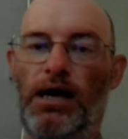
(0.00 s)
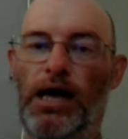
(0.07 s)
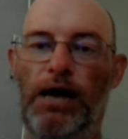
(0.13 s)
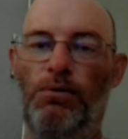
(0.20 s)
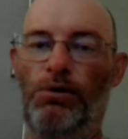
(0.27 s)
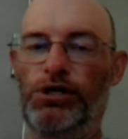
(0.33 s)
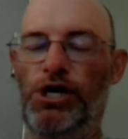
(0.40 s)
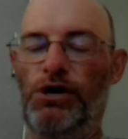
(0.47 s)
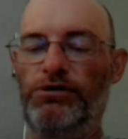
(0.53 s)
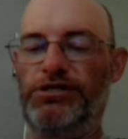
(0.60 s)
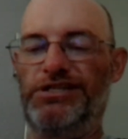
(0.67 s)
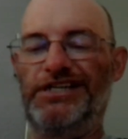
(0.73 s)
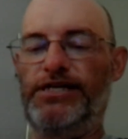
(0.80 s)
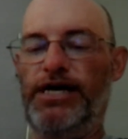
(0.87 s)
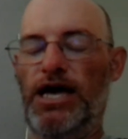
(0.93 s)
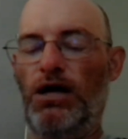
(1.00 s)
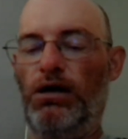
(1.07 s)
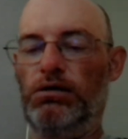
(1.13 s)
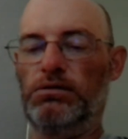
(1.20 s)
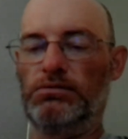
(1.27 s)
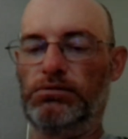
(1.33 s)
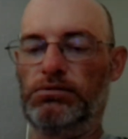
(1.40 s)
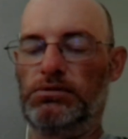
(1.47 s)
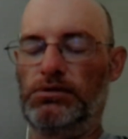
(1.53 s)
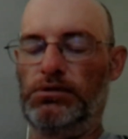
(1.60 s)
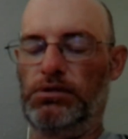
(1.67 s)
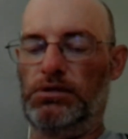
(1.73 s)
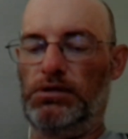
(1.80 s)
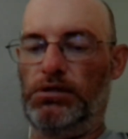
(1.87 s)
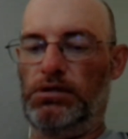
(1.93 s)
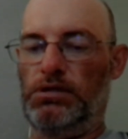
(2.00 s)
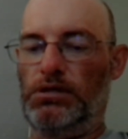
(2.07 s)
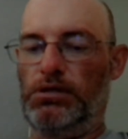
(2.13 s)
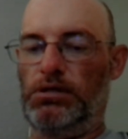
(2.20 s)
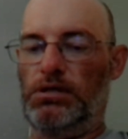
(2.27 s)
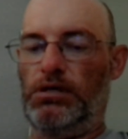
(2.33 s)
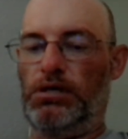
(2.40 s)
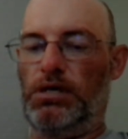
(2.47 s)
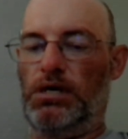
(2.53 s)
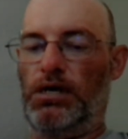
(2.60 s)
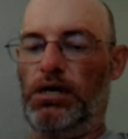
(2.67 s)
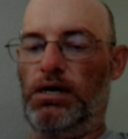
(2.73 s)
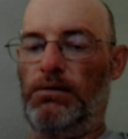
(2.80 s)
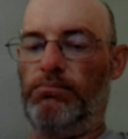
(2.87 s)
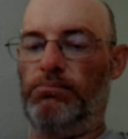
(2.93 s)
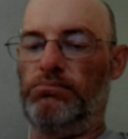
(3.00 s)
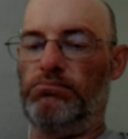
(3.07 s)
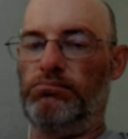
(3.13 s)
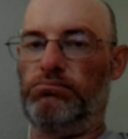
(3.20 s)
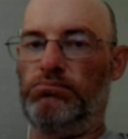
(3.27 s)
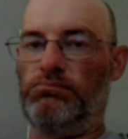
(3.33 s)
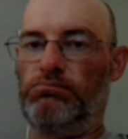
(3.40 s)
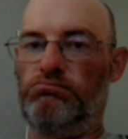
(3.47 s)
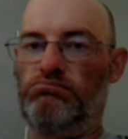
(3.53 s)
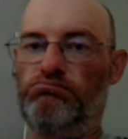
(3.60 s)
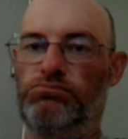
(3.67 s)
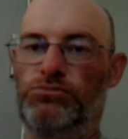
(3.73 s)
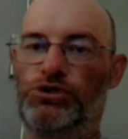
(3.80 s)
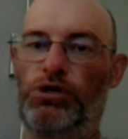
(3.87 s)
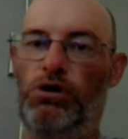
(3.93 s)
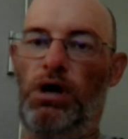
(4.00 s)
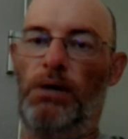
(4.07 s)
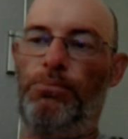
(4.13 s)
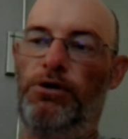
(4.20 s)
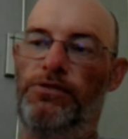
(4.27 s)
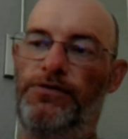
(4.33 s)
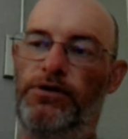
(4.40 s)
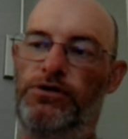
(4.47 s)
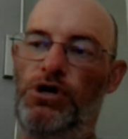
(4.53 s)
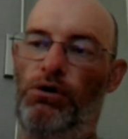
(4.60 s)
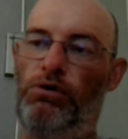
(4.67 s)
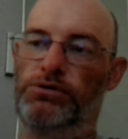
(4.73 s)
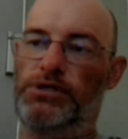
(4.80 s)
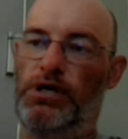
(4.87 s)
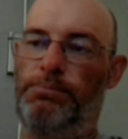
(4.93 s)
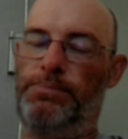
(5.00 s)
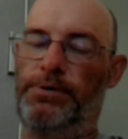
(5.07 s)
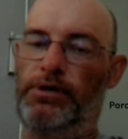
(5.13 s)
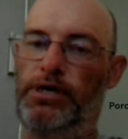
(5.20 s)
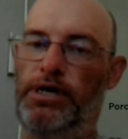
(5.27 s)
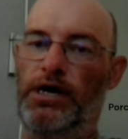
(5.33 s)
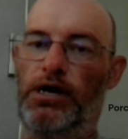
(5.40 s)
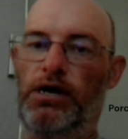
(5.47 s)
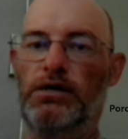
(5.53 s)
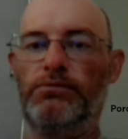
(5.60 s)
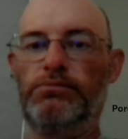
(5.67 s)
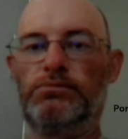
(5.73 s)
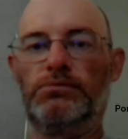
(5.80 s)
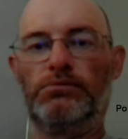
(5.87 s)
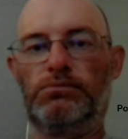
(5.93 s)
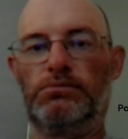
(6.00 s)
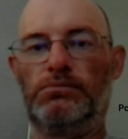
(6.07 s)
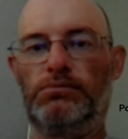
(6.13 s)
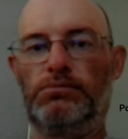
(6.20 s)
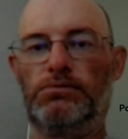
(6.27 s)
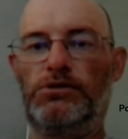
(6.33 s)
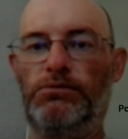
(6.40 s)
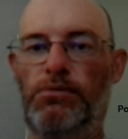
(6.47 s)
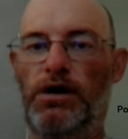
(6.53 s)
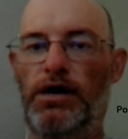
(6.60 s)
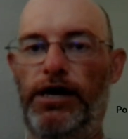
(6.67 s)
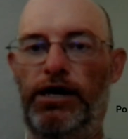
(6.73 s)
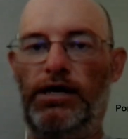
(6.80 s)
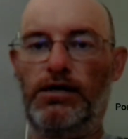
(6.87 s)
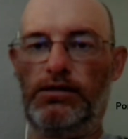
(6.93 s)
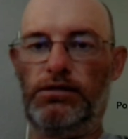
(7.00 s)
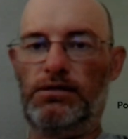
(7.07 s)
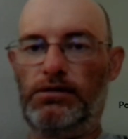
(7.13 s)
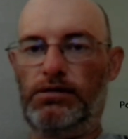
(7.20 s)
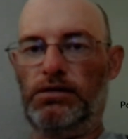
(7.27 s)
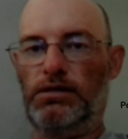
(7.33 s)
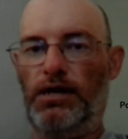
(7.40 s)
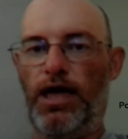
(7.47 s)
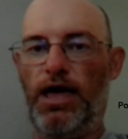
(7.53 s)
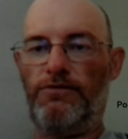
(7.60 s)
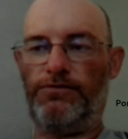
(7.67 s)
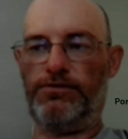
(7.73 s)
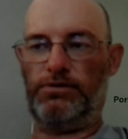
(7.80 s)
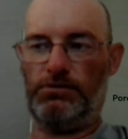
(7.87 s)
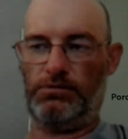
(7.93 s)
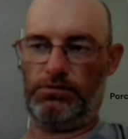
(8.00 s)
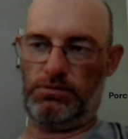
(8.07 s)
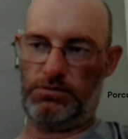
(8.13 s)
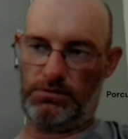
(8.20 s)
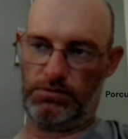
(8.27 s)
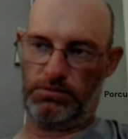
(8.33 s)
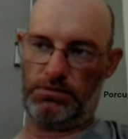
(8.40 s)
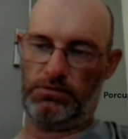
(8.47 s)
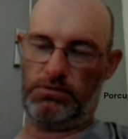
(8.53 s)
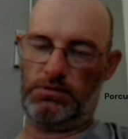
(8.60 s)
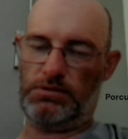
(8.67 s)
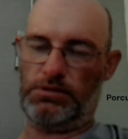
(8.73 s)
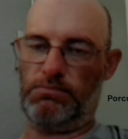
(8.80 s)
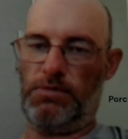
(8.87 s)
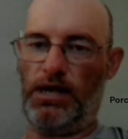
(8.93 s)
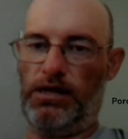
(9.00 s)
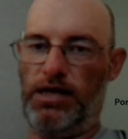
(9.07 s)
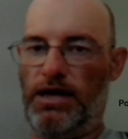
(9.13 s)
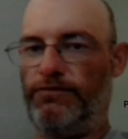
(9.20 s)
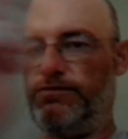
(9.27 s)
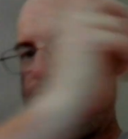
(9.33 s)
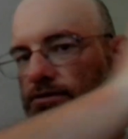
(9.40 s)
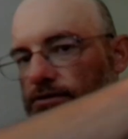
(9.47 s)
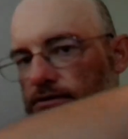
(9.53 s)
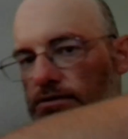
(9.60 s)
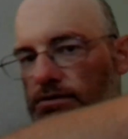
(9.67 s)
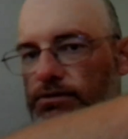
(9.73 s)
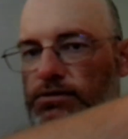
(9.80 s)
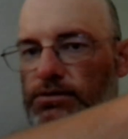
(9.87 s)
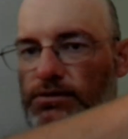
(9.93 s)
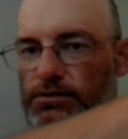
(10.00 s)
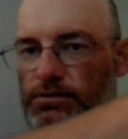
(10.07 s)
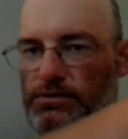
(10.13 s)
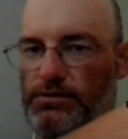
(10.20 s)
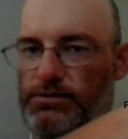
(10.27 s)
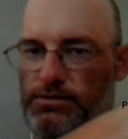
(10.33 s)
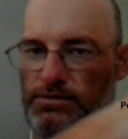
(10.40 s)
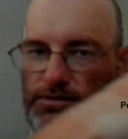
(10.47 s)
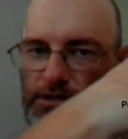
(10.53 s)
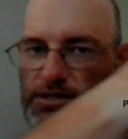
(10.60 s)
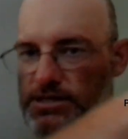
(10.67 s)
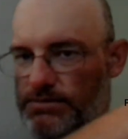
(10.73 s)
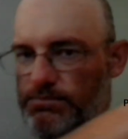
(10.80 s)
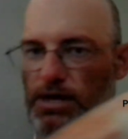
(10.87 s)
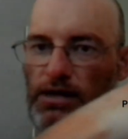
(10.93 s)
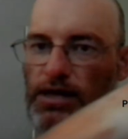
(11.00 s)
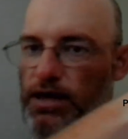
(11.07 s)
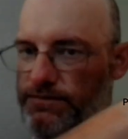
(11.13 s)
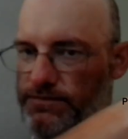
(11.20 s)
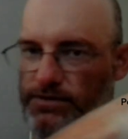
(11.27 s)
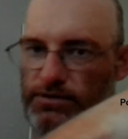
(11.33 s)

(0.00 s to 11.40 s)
I won't go into detail. So I'll put the totals up here to my left. My left. This is my left.